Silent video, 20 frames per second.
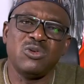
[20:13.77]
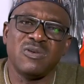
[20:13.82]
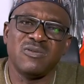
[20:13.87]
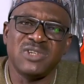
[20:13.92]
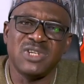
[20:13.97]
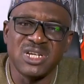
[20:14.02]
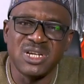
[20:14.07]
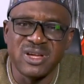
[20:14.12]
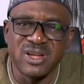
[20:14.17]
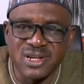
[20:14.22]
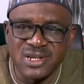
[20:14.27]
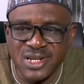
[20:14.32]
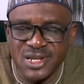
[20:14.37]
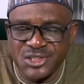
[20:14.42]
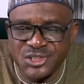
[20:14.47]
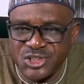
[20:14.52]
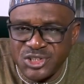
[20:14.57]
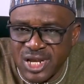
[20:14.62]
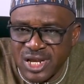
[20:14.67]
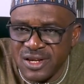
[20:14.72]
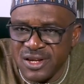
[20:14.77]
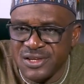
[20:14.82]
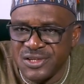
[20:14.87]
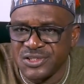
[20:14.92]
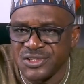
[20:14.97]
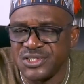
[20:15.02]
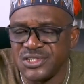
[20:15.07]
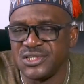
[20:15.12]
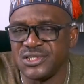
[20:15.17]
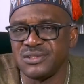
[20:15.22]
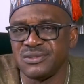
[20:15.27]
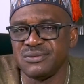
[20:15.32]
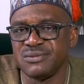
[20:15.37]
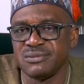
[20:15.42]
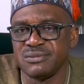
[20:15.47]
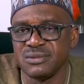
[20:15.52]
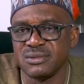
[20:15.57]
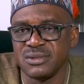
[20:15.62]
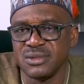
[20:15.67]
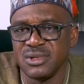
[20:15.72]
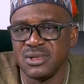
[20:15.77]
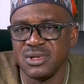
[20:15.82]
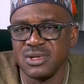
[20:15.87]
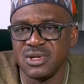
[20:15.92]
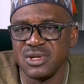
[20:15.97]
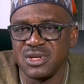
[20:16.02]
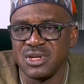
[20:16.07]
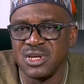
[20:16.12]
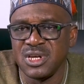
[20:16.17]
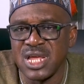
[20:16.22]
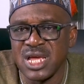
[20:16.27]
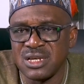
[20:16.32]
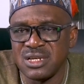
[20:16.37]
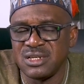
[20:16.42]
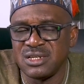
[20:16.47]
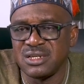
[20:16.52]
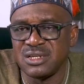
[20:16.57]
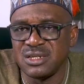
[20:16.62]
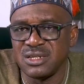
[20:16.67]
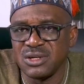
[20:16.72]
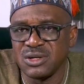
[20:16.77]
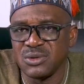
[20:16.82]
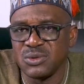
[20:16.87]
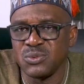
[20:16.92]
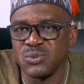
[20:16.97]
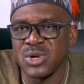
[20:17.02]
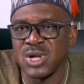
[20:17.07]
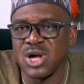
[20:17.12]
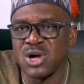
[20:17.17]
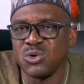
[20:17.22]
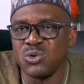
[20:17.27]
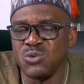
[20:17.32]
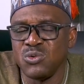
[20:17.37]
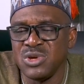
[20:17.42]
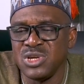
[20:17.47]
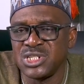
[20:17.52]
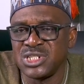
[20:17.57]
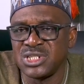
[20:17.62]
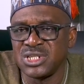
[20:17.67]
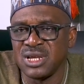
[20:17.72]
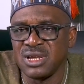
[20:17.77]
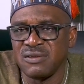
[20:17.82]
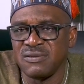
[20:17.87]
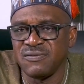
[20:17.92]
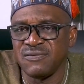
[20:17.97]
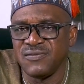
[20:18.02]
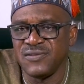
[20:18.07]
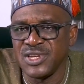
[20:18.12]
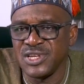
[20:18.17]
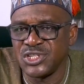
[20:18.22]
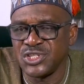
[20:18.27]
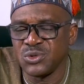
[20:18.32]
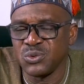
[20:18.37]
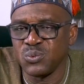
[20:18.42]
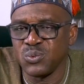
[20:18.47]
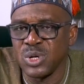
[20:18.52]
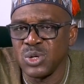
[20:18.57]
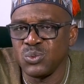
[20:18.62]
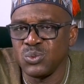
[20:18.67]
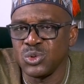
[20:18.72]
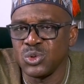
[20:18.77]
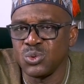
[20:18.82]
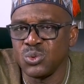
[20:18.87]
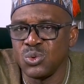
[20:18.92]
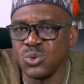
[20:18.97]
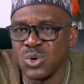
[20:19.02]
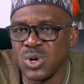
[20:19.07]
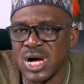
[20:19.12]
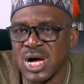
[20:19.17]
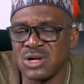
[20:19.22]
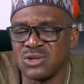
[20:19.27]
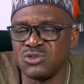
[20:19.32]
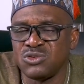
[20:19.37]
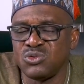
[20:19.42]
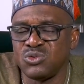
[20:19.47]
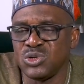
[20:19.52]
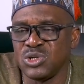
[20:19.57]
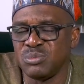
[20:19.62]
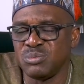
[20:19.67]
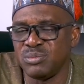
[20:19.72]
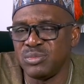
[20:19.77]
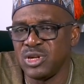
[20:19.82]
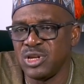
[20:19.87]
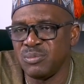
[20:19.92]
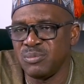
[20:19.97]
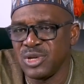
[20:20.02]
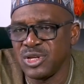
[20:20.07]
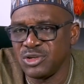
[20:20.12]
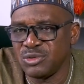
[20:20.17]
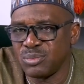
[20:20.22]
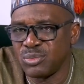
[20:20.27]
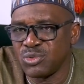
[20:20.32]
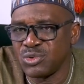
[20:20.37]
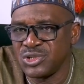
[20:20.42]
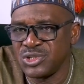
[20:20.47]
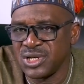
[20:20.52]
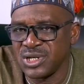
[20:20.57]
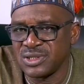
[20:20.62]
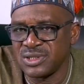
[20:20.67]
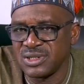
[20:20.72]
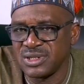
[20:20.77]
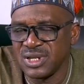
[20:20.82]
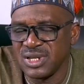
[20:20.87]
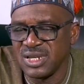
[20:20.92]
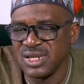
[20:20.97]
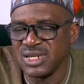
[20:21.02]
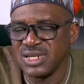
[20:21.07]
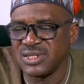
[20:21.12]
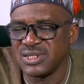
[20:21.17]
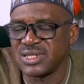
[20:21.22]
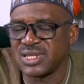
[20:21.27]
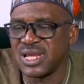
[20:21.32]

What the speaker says: of the greatest challenges that we are always facing when we go out to implement projects is